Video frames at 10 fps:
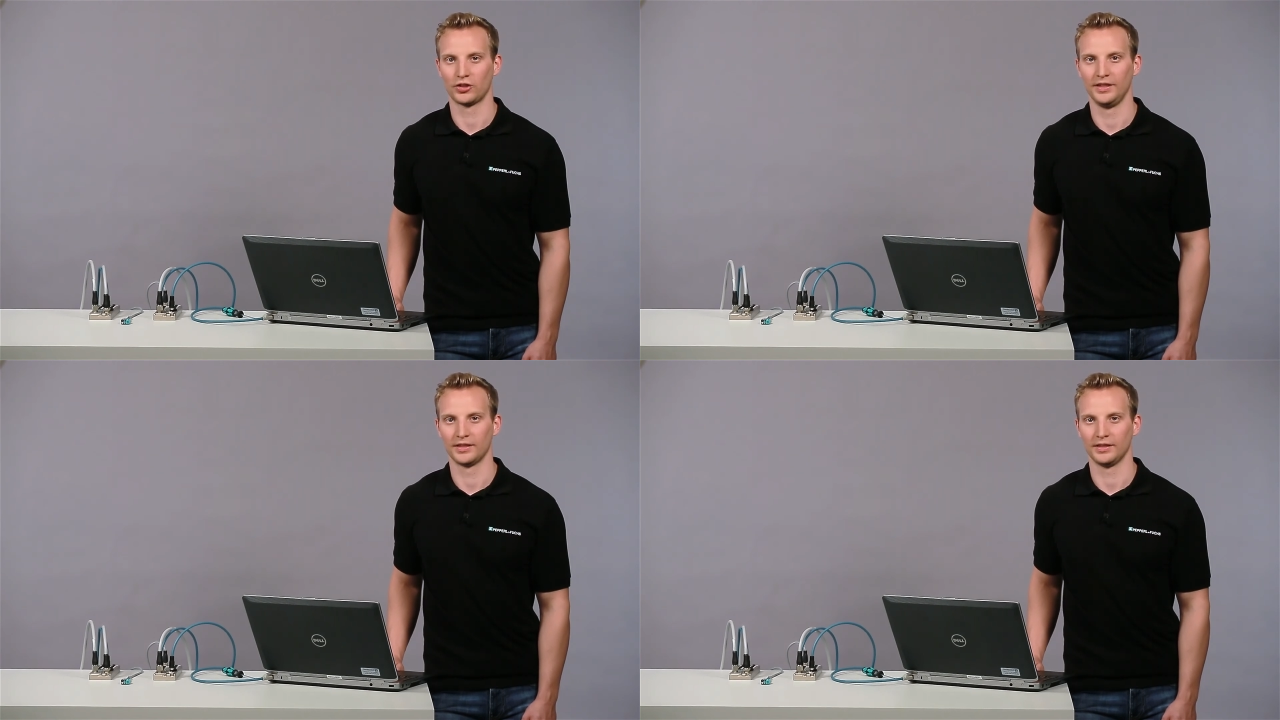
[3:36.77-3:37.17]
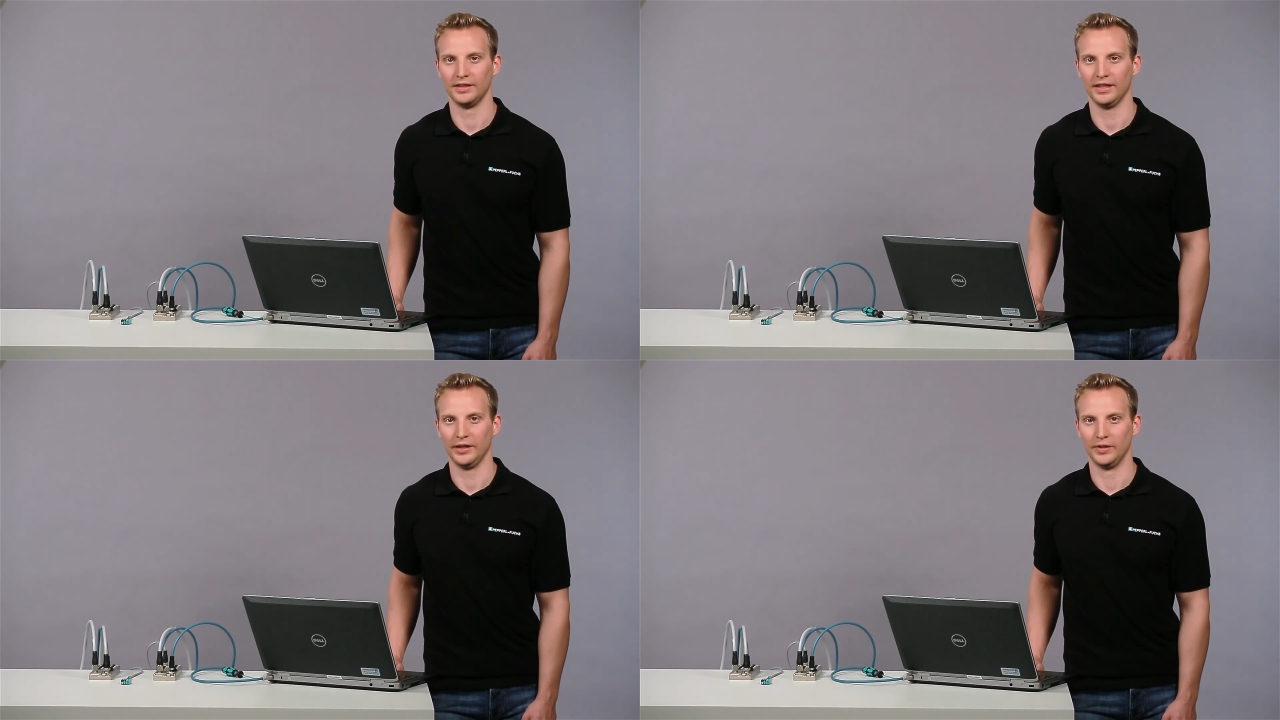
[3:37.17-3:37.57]
and
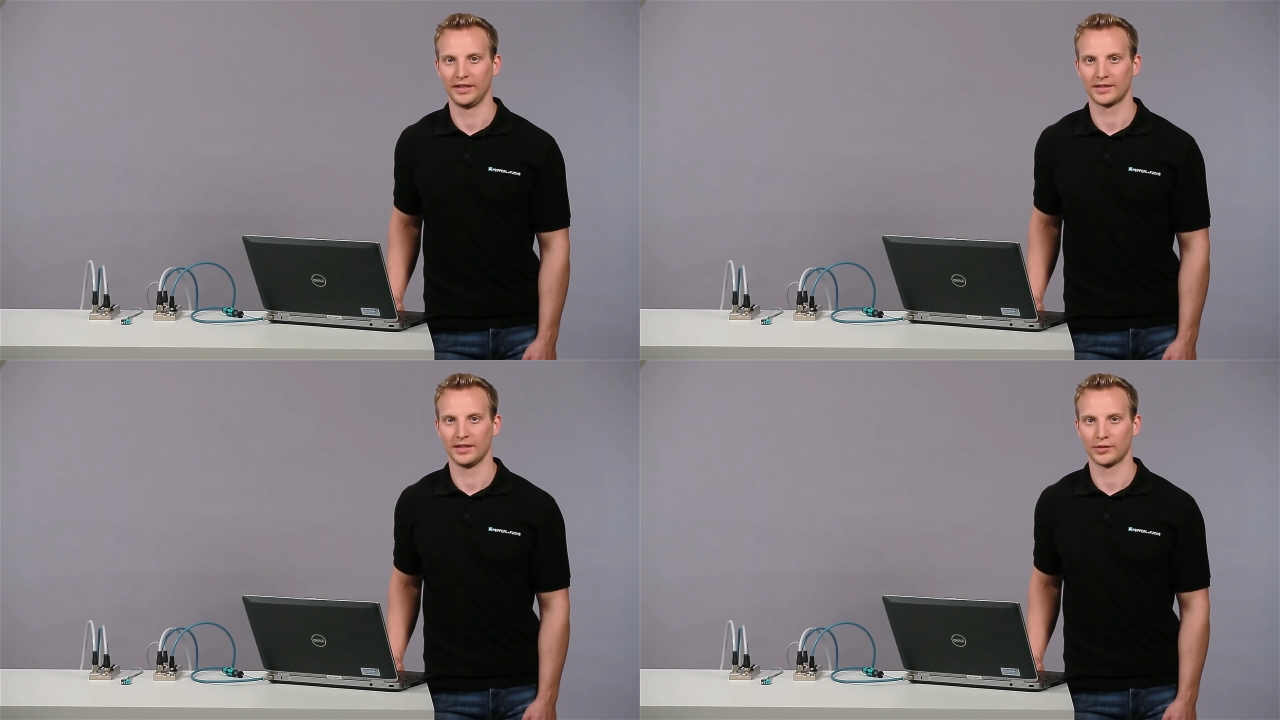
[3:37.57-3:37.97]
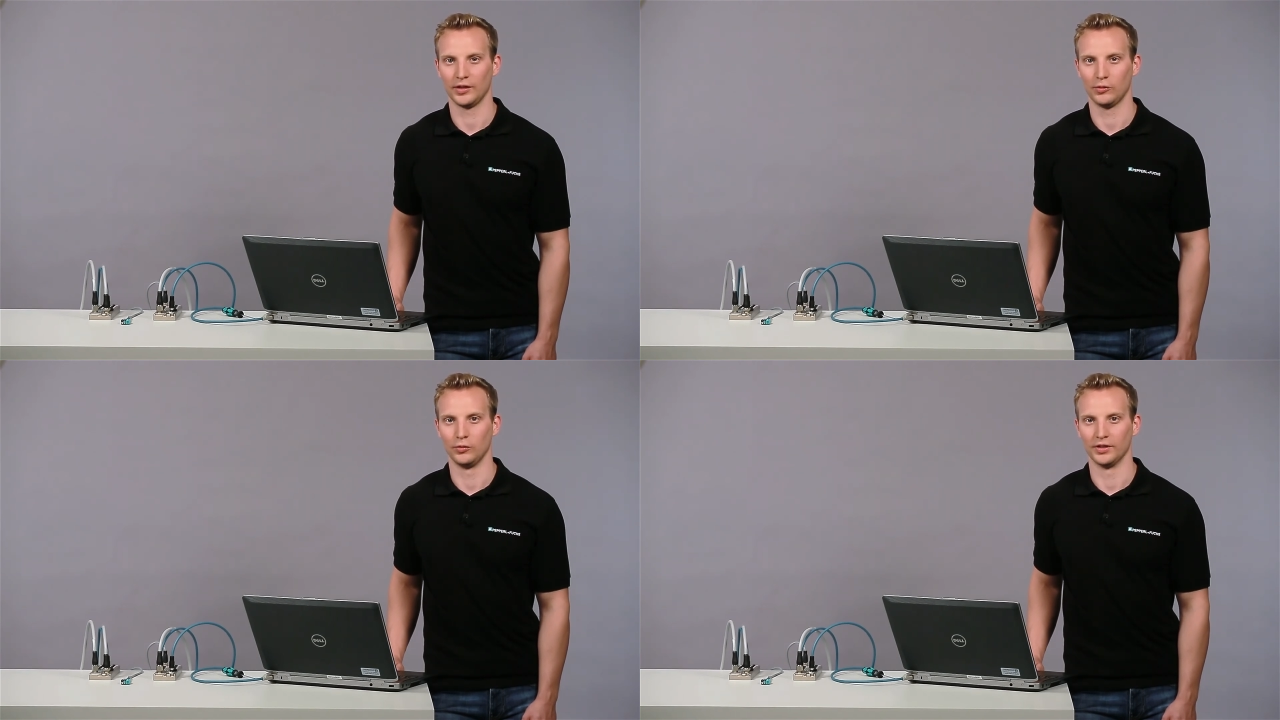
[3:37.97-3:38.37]
save them to the
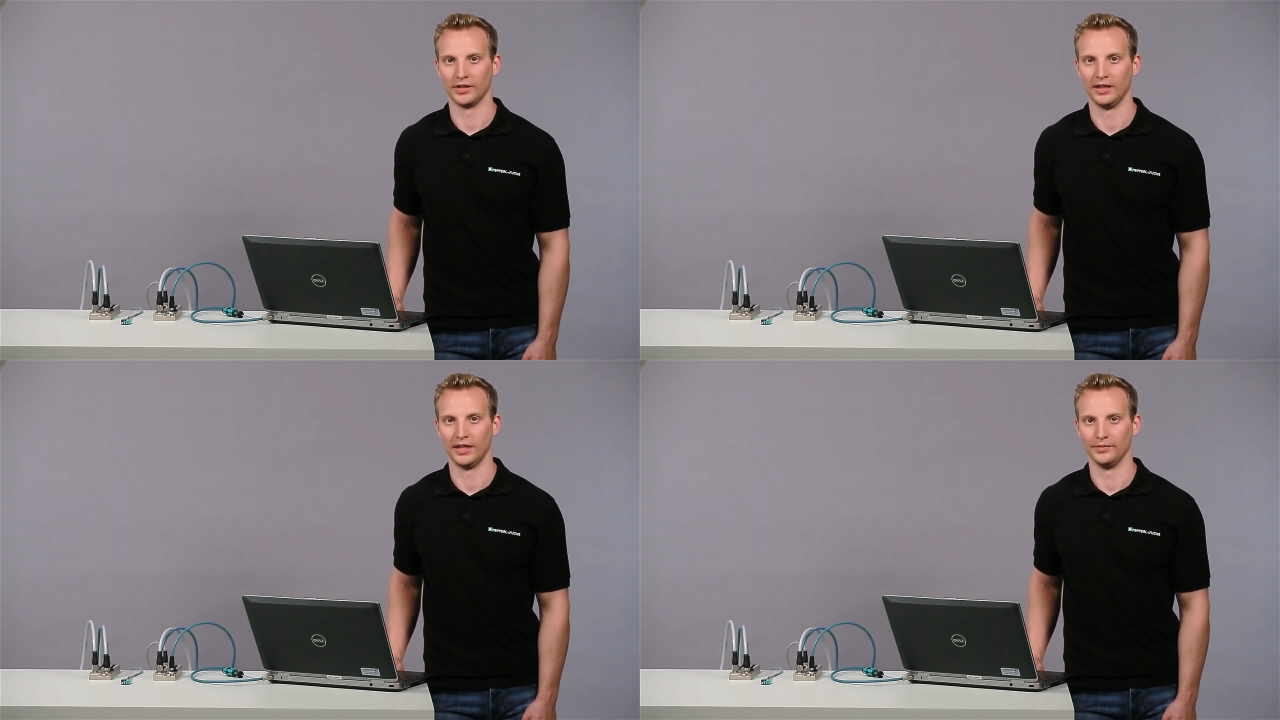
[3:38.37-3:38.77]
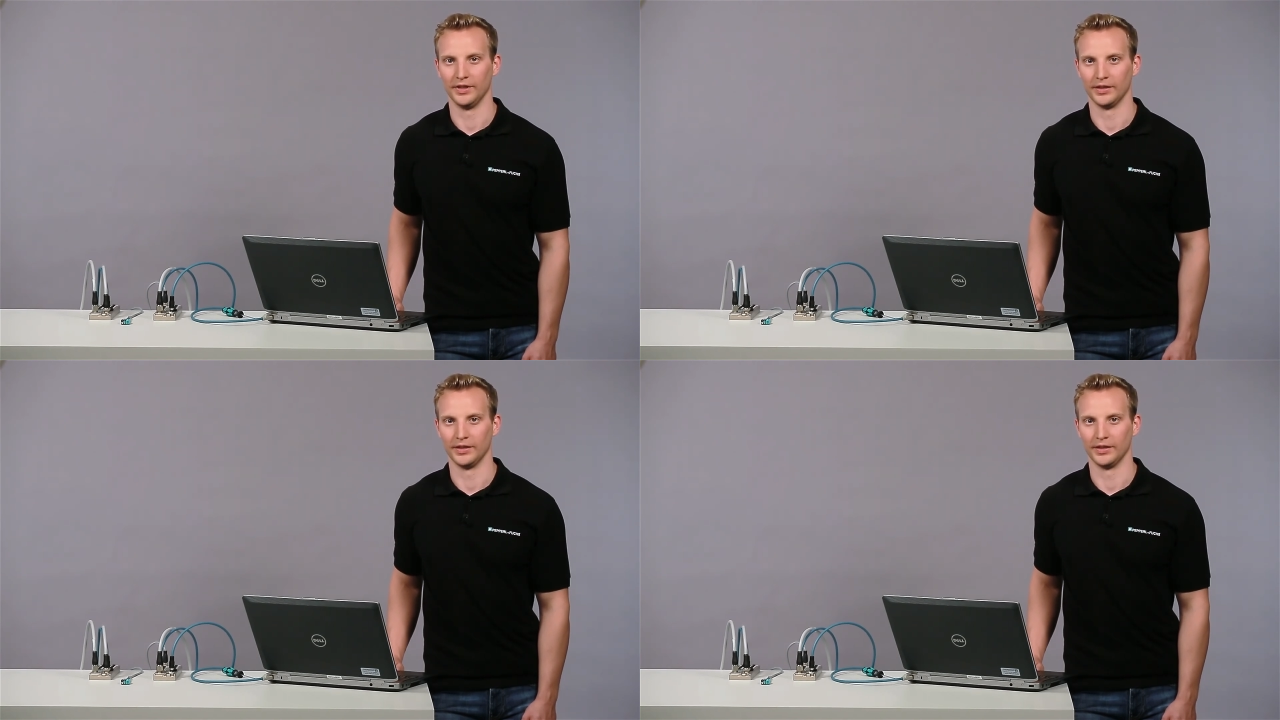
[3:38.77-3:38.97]
IO-Link sensor.